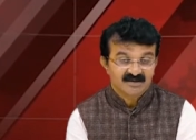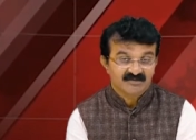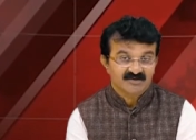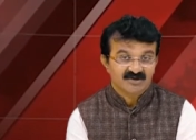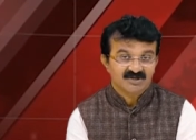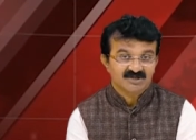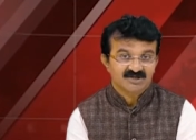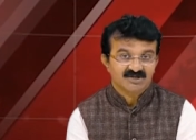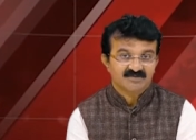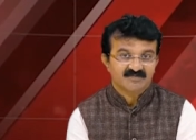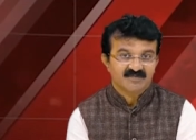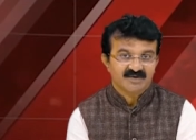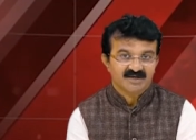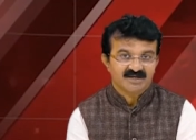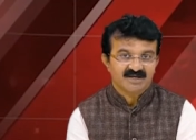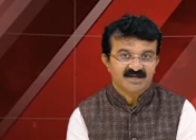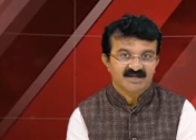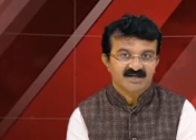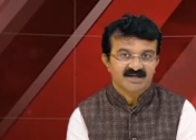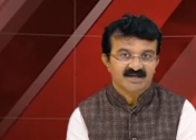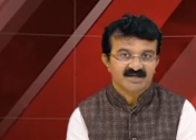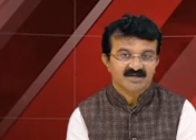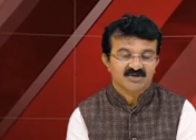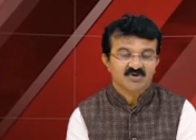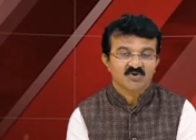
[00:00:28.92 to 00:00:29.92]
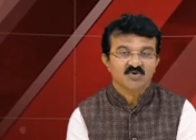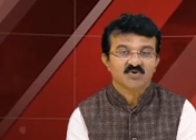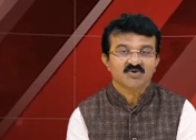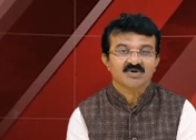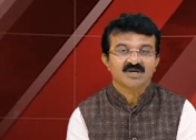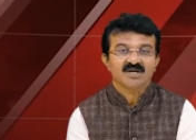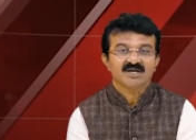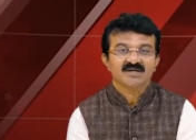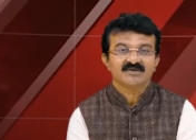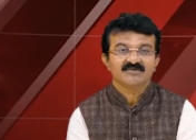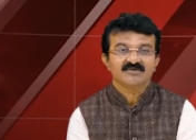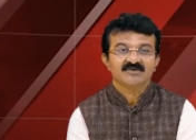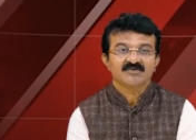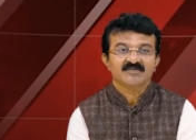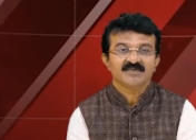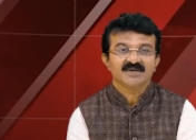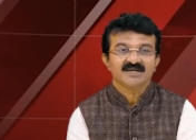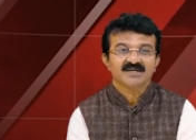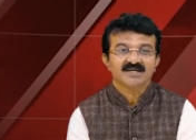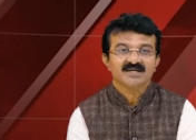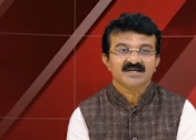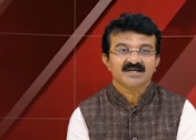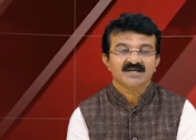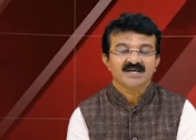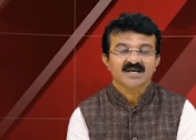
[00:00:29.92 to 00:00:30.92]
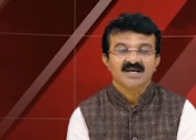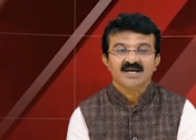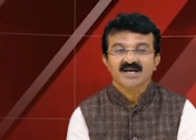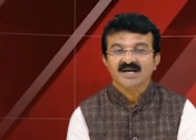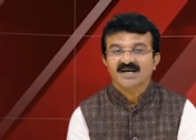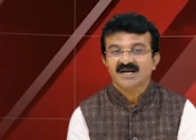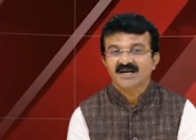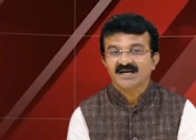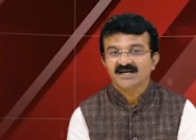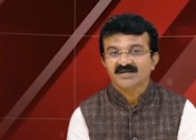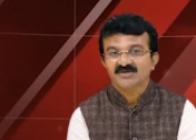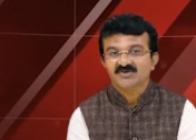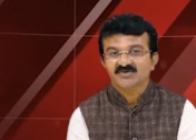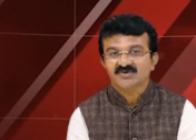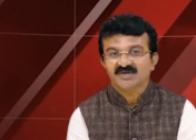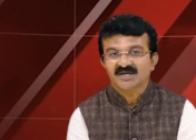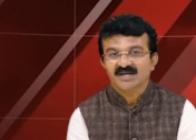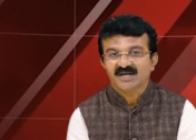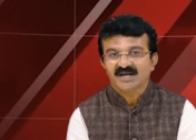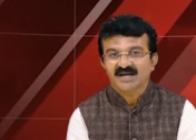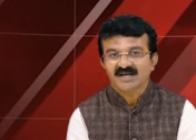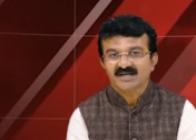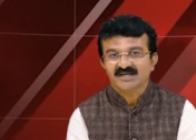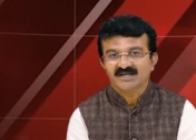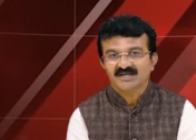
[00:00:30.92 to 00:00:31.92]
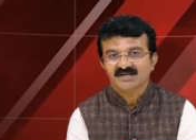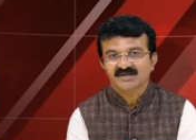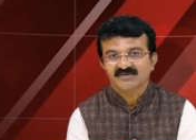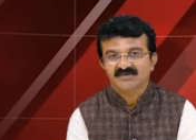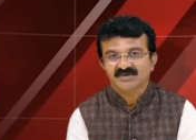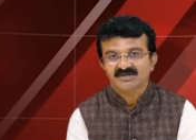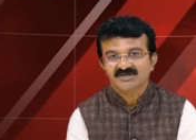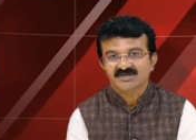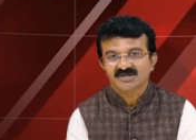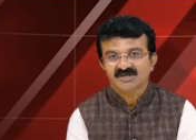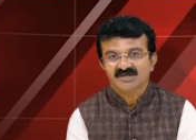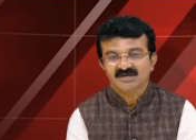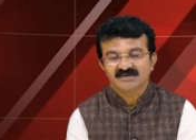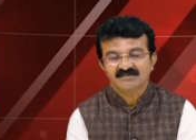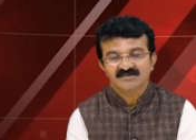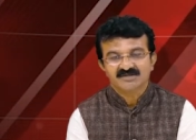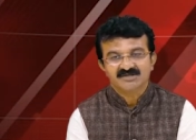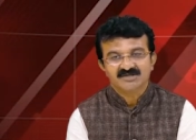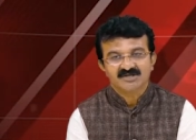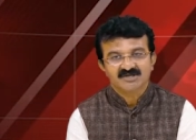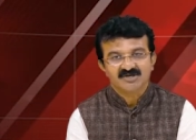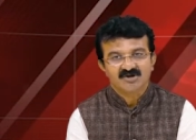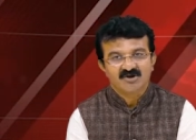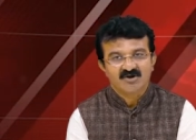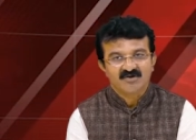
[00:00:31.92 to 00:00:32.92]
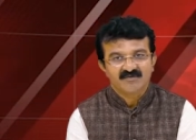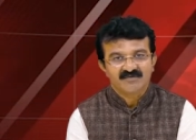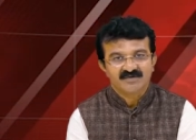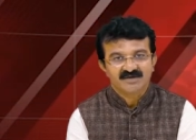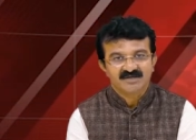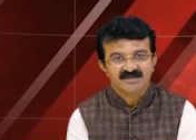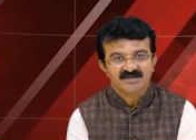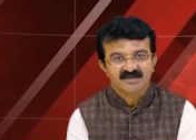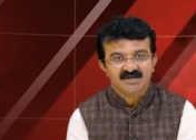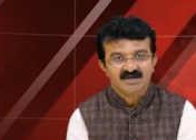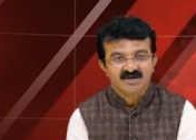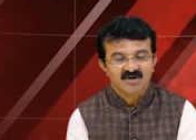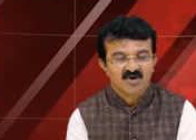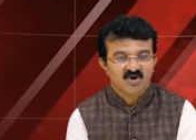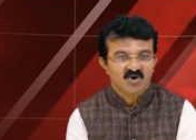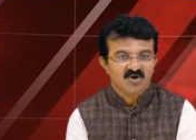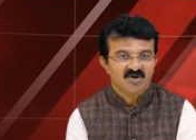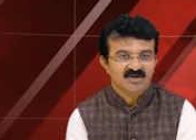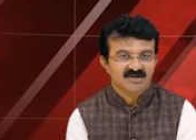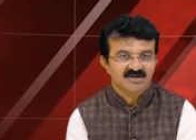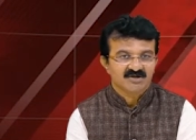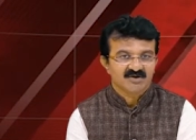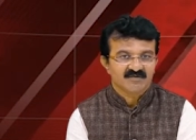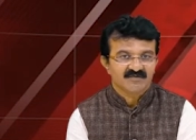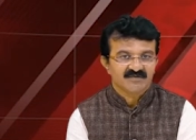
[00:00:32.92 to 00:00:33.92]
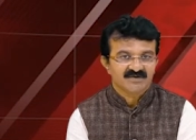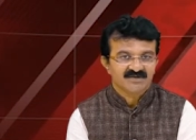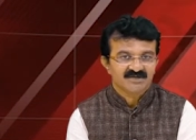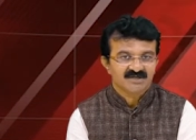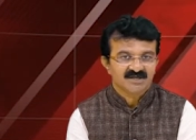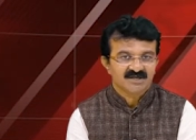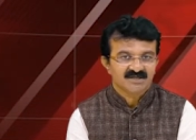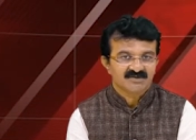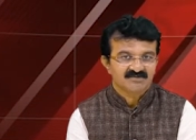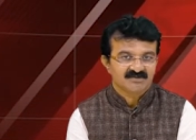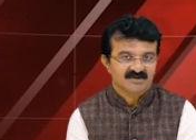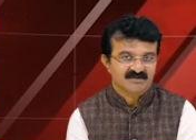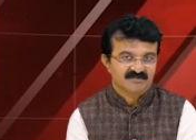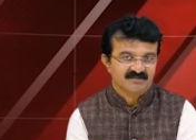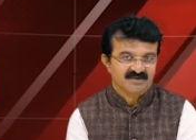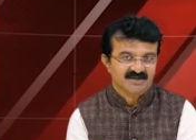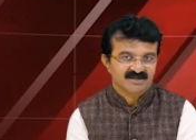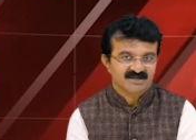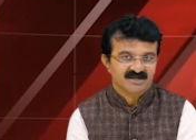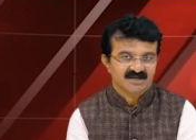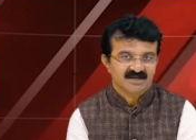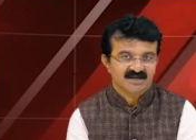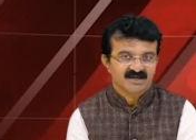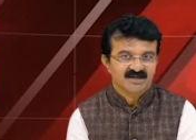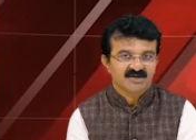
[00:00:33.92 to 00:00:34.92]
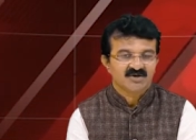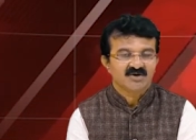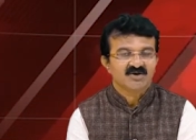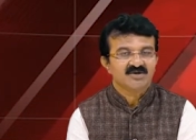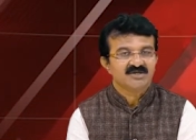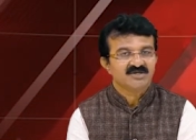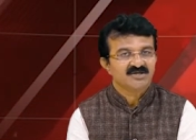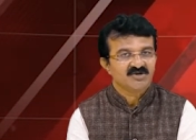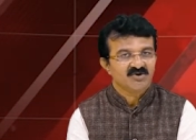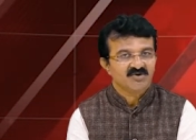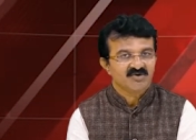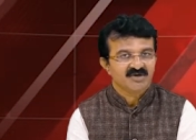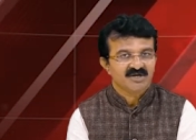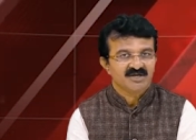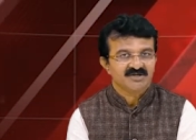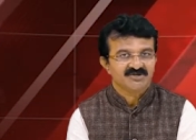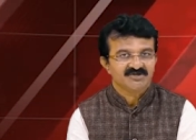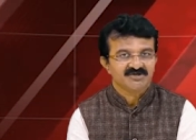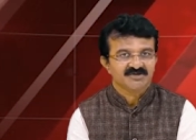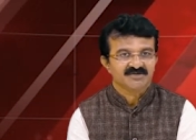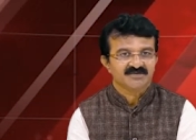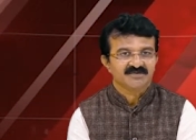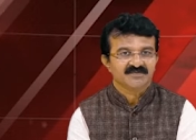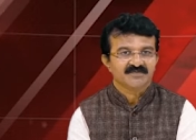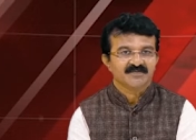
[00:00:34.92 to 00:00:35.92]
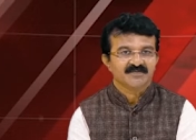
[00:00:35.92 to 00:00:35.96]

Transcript: He was speaking at a corona review meeting held today at the Divisional Commissioner office. All the officials were present on the occasion.